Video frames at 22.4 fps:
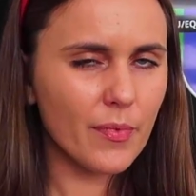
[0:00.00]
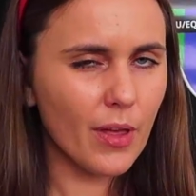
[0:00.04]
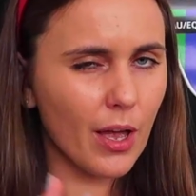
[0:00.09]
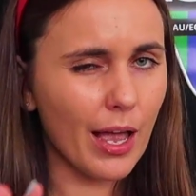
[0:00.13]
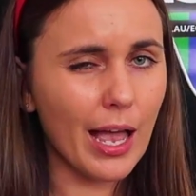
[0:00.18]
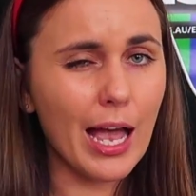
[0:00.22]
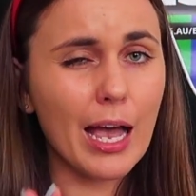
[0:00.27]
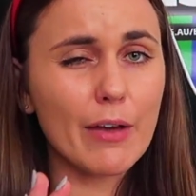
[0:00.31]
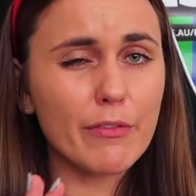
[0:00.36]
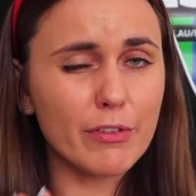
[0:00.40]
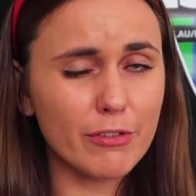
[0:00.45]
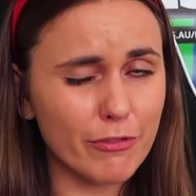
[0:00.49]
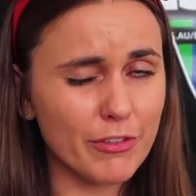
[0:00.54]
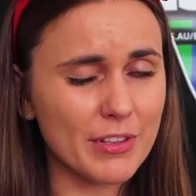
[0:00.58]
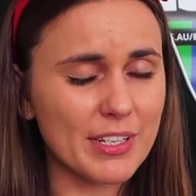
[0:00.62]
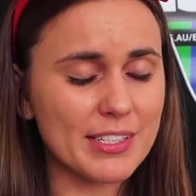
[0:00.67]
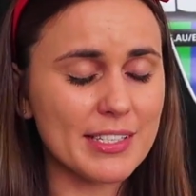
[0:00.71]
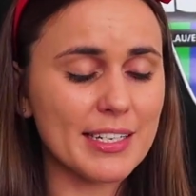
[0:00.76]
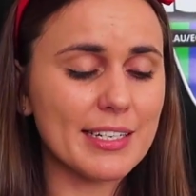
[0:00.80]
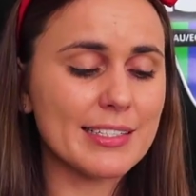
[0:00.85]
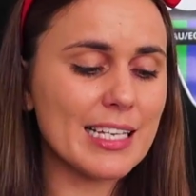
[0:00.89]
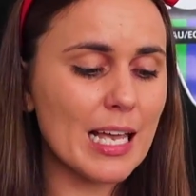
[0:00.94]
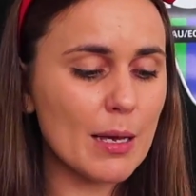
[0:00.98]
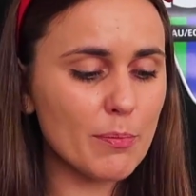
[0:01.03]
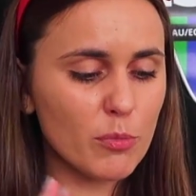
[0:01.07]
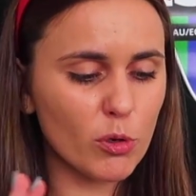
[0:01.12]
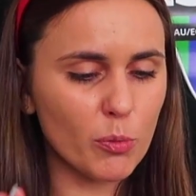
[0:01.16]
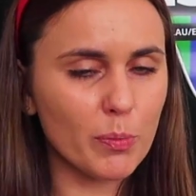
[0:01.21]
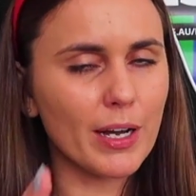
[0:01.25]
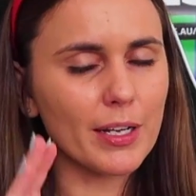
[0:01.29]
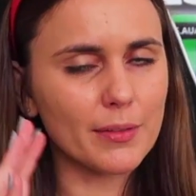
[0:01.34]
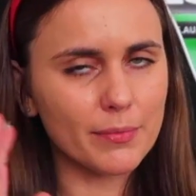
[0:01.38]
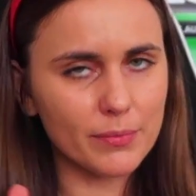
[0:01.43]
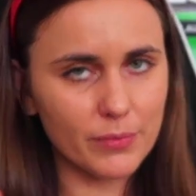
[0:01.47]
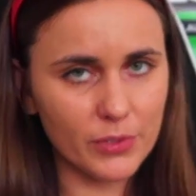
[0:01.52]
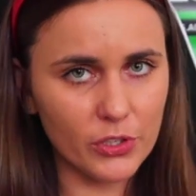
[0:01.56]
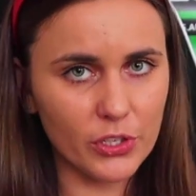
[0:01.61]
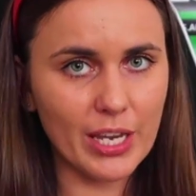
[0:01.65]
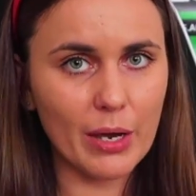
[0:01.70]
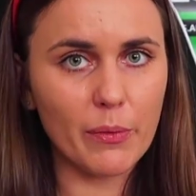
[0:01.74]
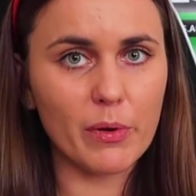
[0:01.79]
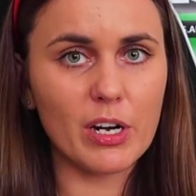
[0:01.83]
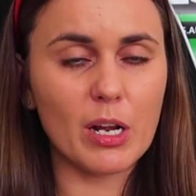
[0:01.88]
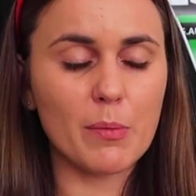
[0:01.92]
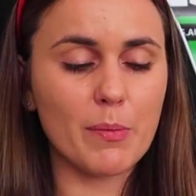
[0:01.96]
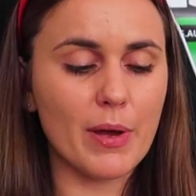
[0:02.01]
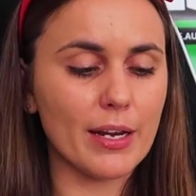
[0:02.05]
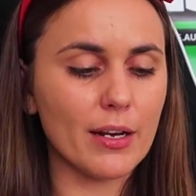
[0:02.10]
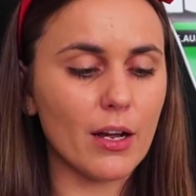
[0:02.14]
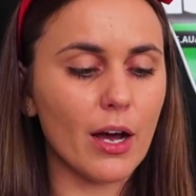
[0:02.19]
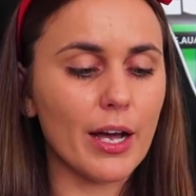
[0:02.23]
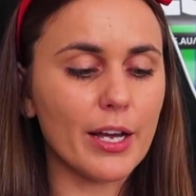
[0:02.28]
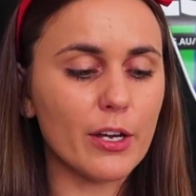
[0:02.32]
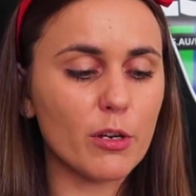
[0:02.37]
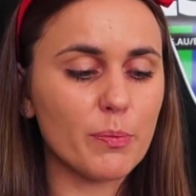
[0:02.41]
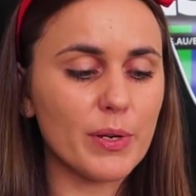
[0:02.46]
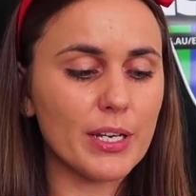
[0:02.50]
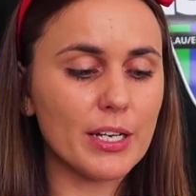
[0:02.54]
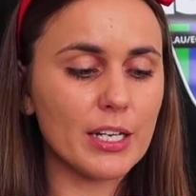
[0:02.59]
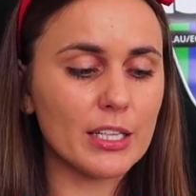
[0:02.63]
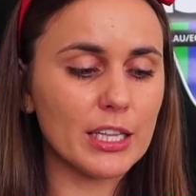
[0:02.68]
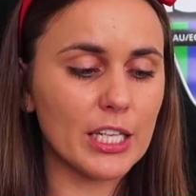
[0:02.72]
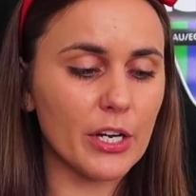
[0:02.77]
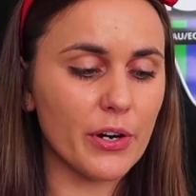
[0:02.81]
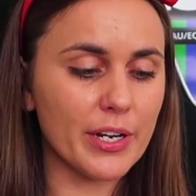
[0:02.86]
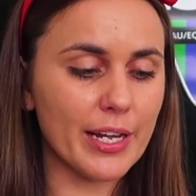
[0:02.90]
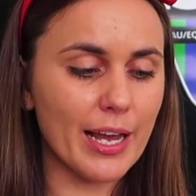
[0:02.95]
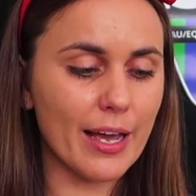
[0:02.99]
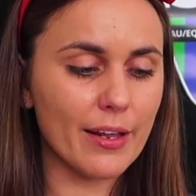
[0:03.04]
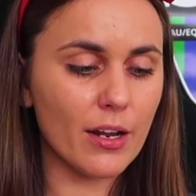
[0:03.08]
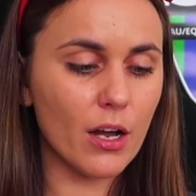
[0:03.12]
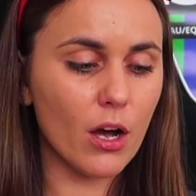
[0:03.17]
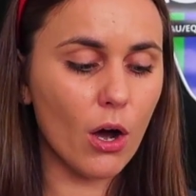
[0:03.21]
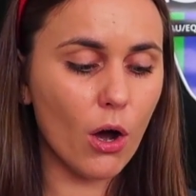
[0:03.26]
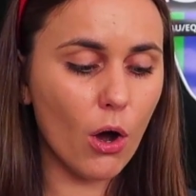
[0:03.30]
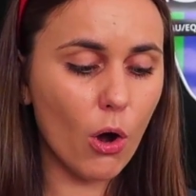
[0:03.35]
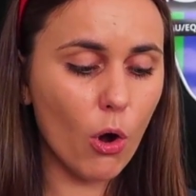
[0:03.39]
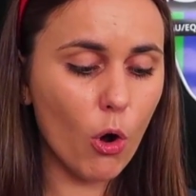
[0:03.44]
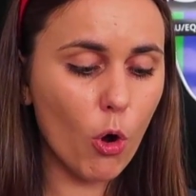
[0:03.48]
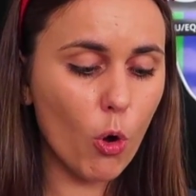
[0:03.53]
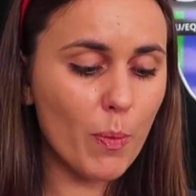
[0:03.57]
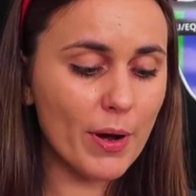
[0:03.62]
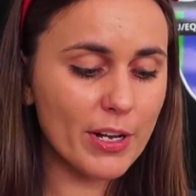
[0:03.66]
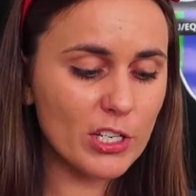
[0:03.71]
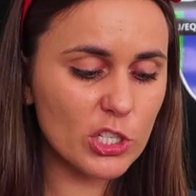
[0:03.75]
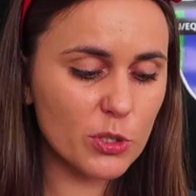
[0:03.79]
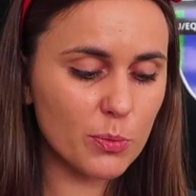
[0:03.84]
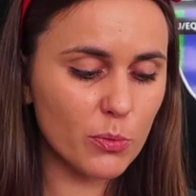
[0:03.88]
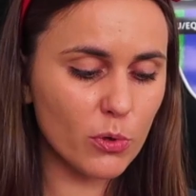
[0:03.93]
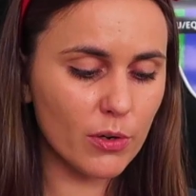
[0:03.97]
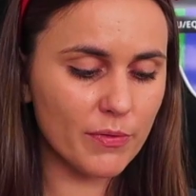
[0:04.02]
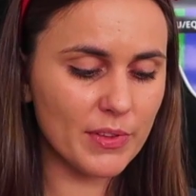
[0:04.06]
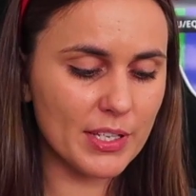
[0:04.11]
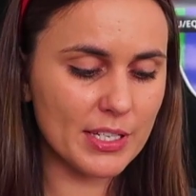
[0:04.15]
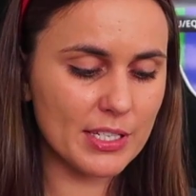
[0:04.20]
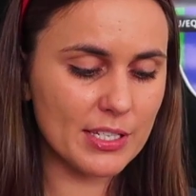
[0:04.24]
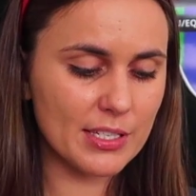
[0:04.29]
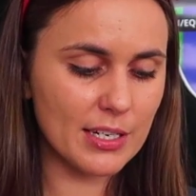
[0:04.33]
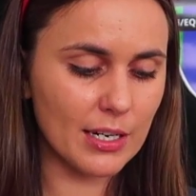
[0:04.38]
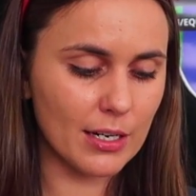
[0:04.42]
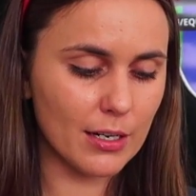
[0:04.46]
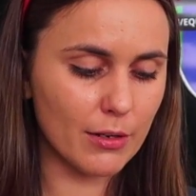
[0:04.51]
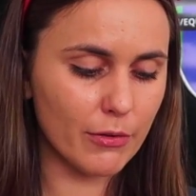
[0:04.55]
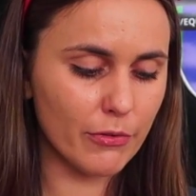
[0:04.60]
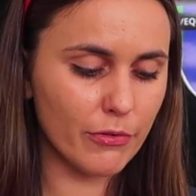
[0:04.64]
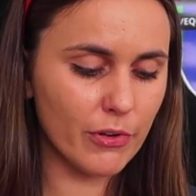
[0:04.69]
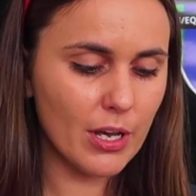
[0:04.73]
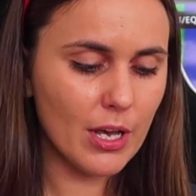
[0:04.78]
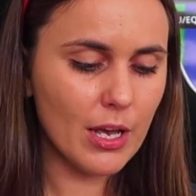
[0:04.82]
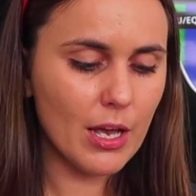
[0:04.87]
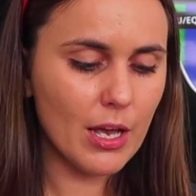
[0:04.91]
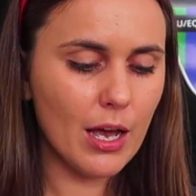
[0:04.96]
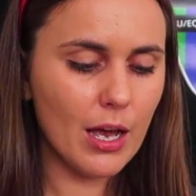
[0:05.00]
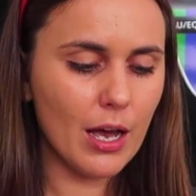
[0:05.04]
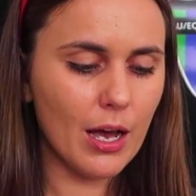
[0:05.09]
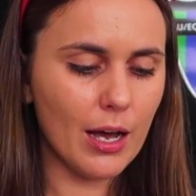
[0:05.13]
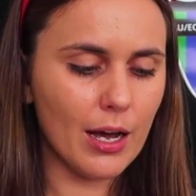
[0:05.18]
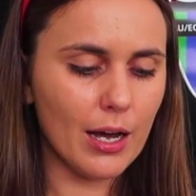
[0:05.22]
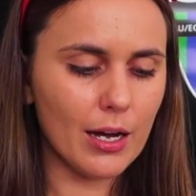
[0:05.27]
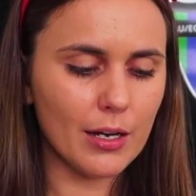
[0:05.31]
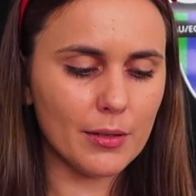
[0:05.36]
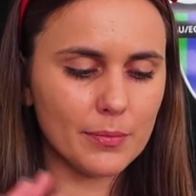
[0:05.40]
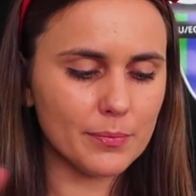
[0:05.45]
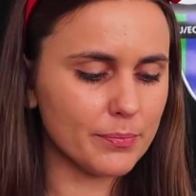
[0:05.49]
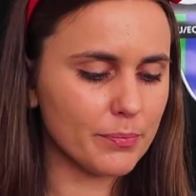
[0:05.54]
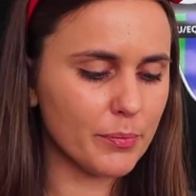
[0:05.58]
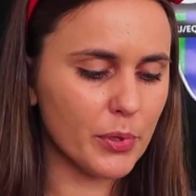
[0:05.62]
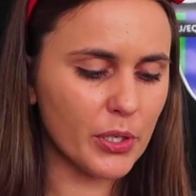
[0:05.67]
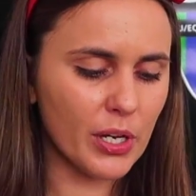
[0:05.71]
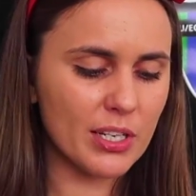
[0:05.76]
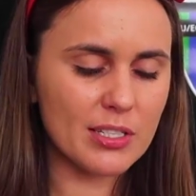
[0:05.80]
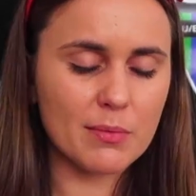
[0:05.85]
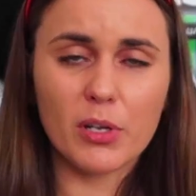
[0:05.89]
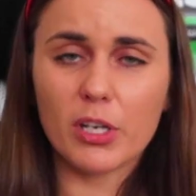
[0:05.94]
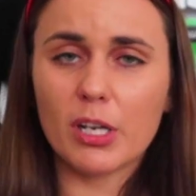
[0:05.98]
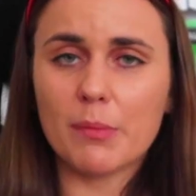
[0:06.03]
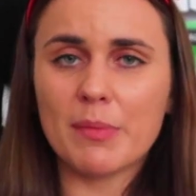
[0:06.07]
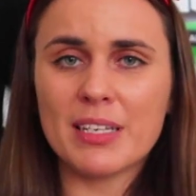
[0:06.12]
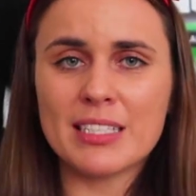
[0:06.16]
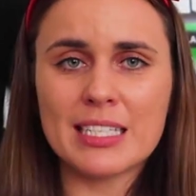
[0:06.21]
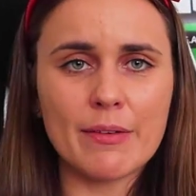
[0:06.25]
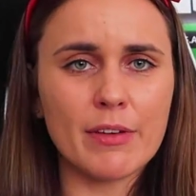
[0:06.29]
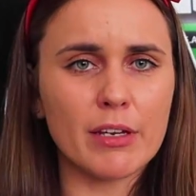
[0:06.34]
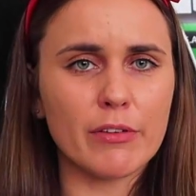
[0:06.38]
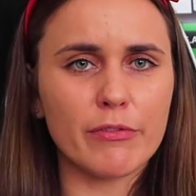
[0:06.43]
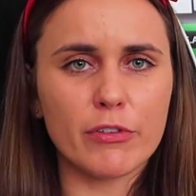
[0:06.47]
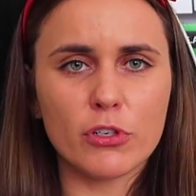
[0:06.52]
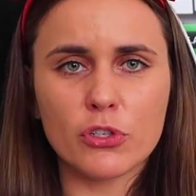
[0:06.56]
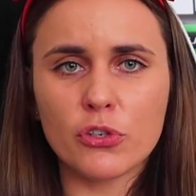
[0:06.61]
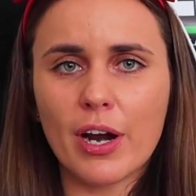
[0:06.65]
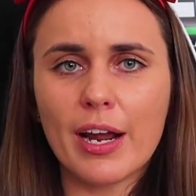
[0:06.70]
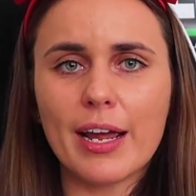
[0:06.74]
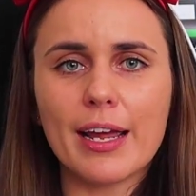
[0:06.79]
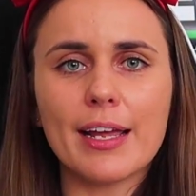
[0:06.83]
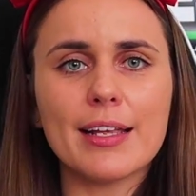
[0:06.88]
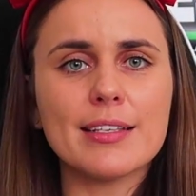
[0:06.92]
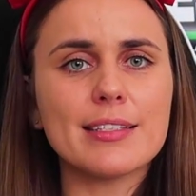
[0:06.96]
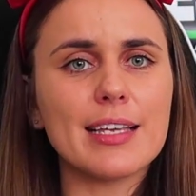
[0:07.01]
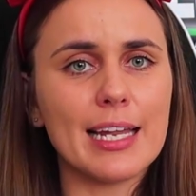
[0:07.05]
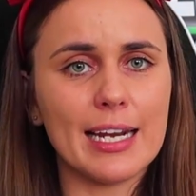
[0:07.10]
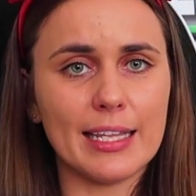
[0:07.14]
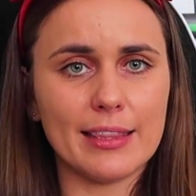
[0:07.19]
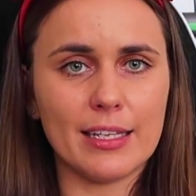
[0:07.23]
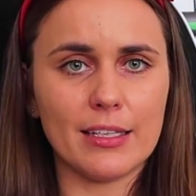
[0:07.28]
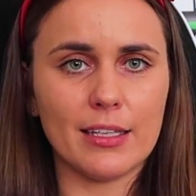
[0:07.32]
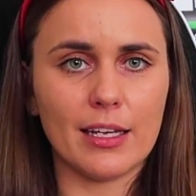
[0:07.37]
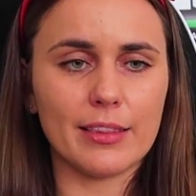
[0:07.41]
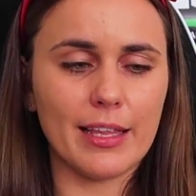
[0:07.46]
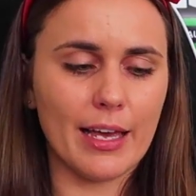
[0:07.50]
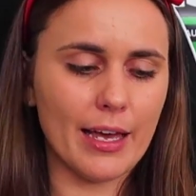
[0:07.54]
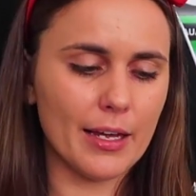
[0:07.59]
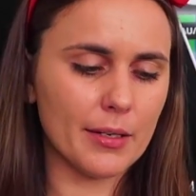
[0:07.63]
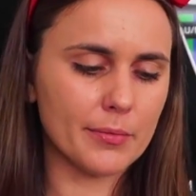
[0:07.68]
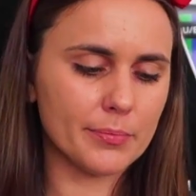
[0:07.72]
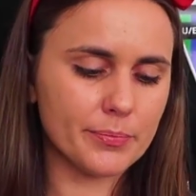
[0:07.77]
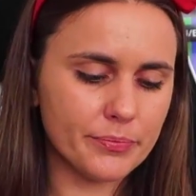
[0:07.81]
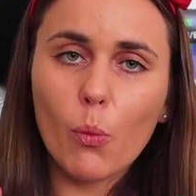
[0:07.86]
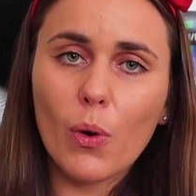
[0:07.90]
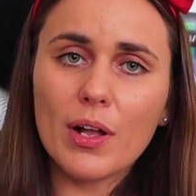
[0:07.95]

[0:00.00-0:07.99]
I haven't for this example, but you get what I mean. I could be clearing out a whole bunch more of this stuff because I'm not going to be saving for trades, anything like that.